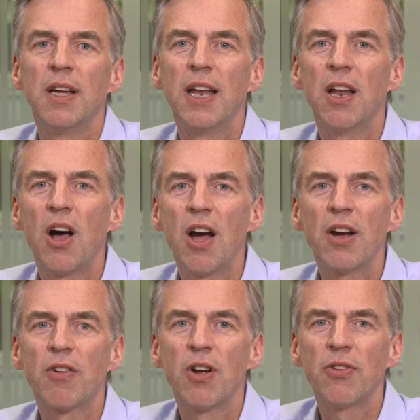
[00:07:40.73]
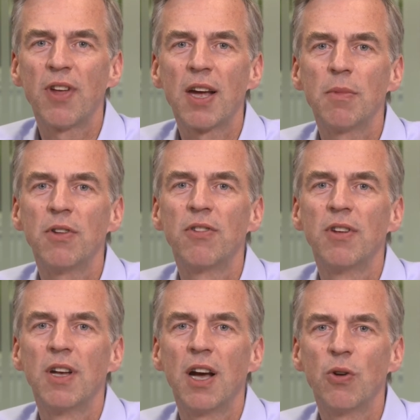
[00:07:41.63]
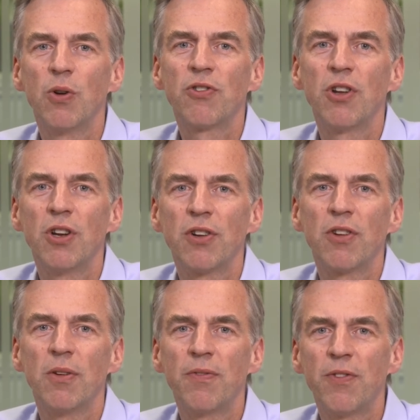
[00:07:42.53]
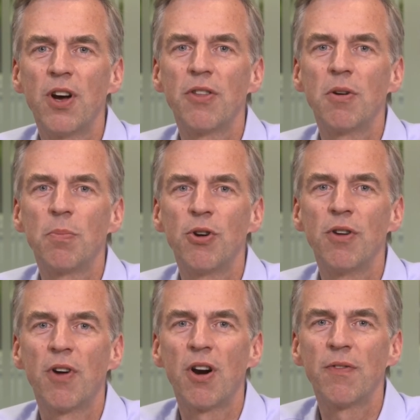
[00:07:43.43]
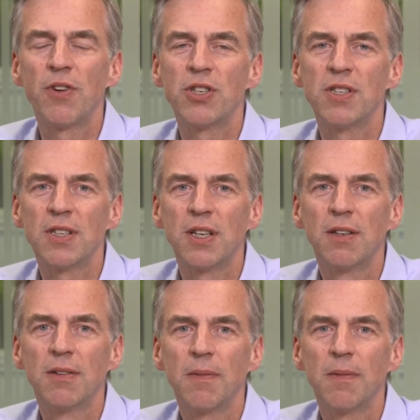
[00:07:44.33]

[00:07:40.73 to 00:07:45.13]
in higher growth segments and also look to further improve our efficiency.